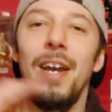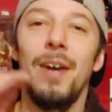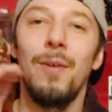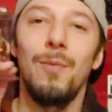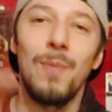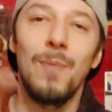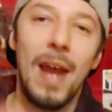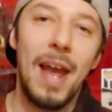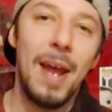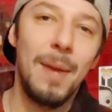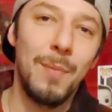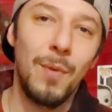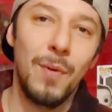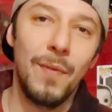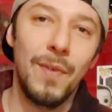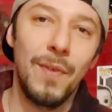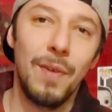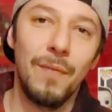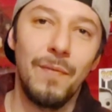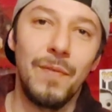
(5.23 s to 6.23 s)
a rad
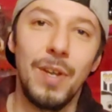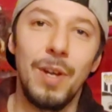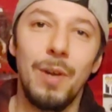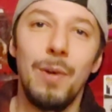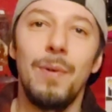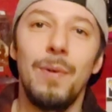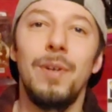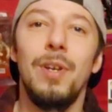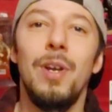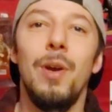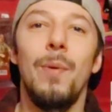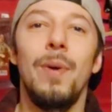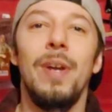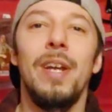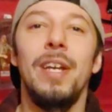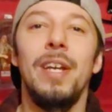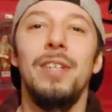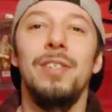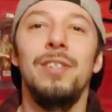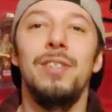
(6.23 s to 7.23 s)
movie review
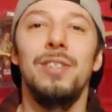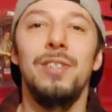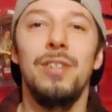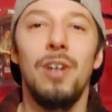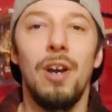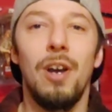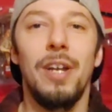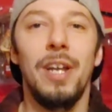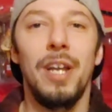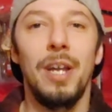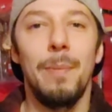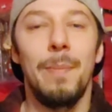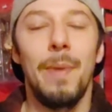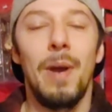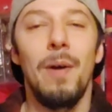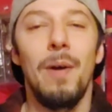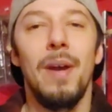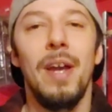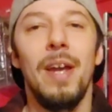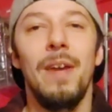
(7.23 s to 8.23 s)
going into talking
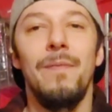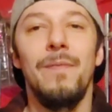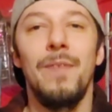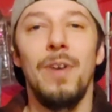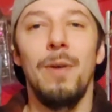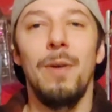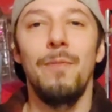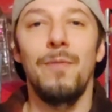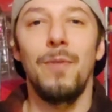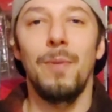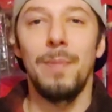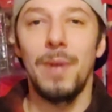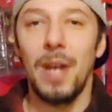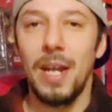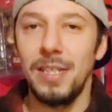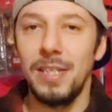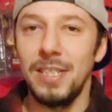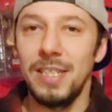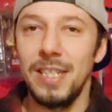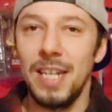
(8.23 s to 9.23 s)
about a film from
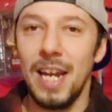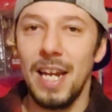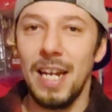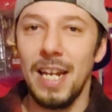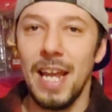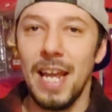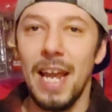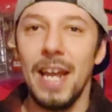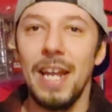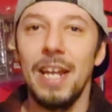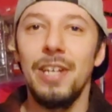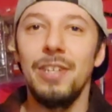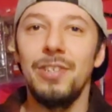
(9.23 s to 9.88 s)
1988,